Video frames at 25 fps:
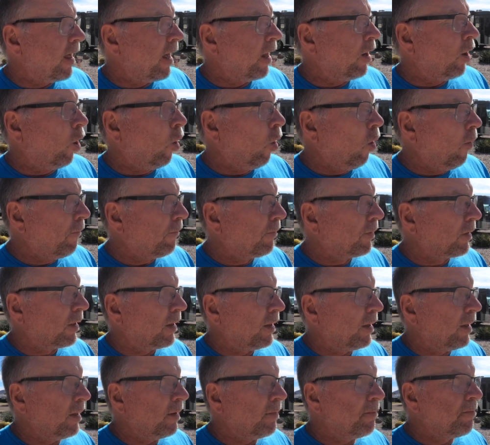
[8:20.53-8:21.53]
and
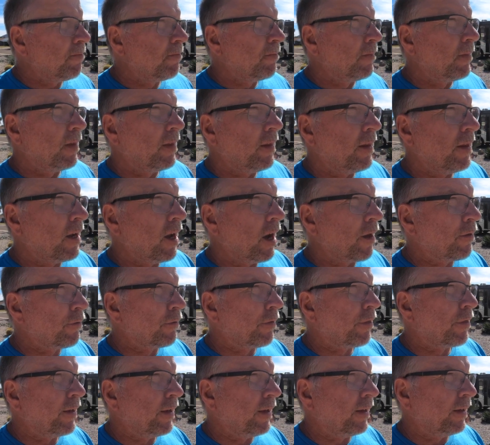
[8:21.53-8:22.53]
hopefully the other
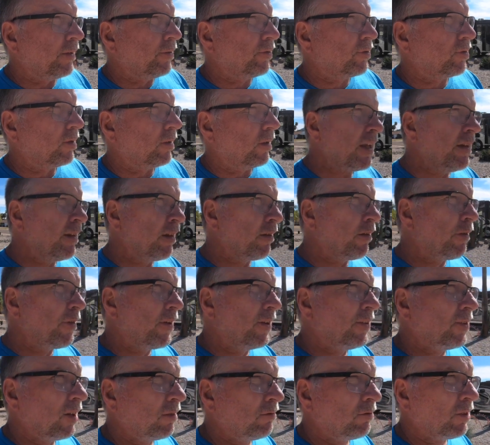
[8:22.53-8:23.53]
things
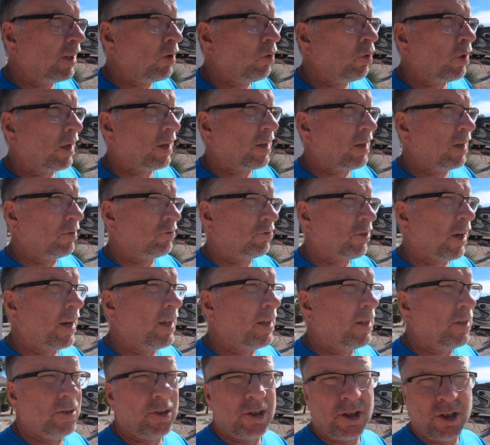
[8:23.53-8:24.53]
I really want to try to
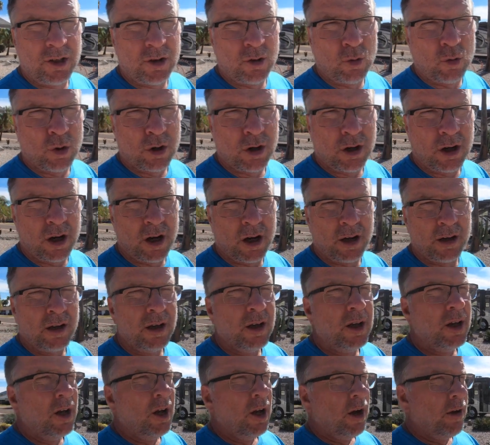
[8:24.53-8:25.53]
continue to work on
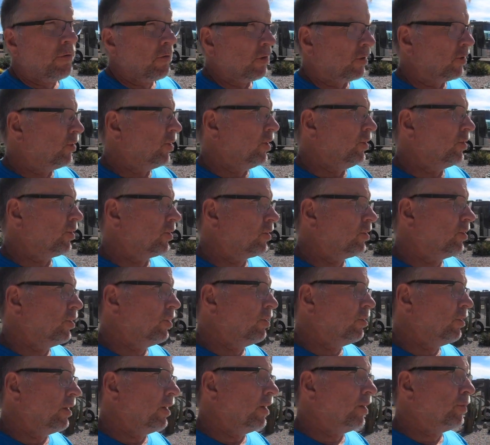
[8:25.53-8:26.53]
for season
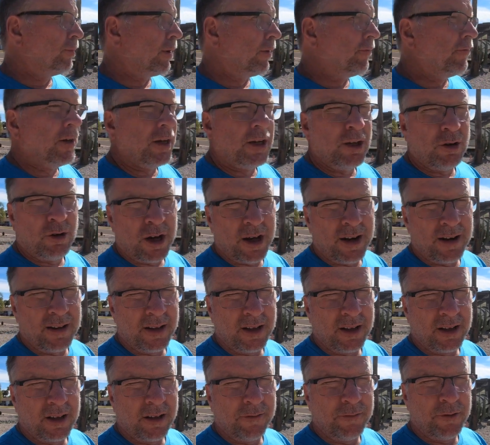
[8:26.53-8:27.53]
2 is my video
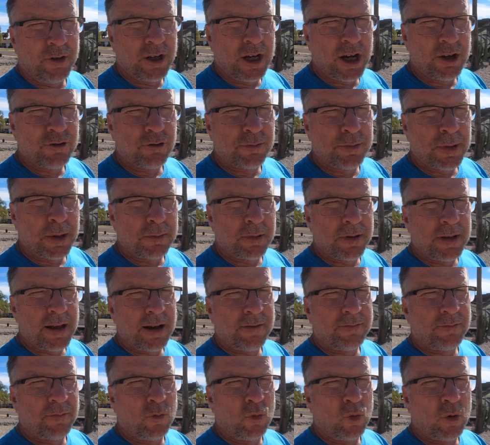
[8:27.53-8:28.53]
editing. If you guys remember
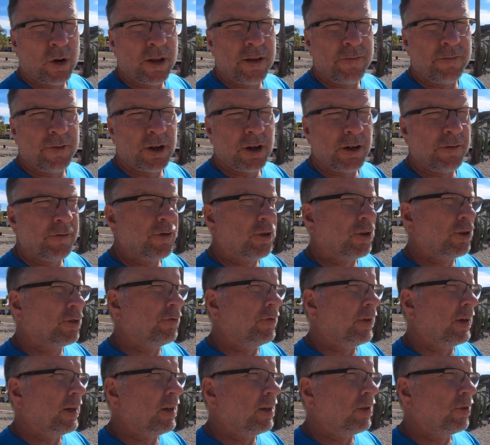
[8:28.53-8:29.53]
that from one of the very first
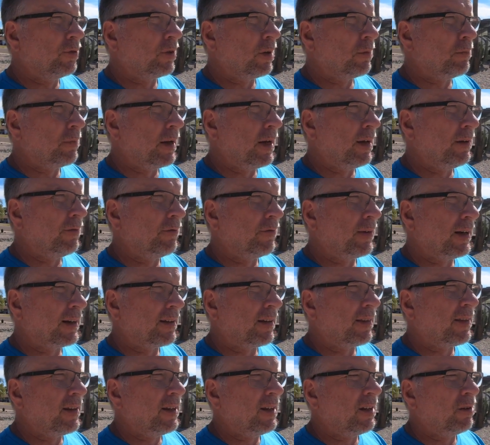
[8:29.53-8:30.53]
videos I made, in fact,
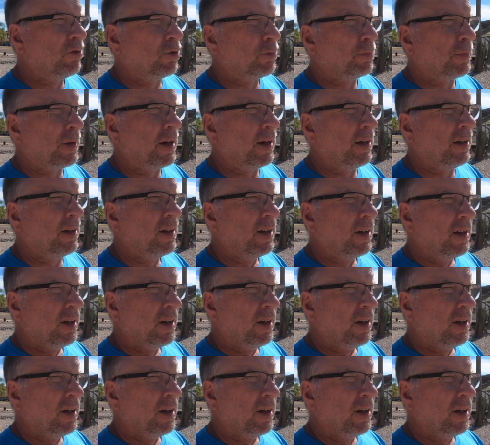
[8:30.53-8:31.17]
I think it was my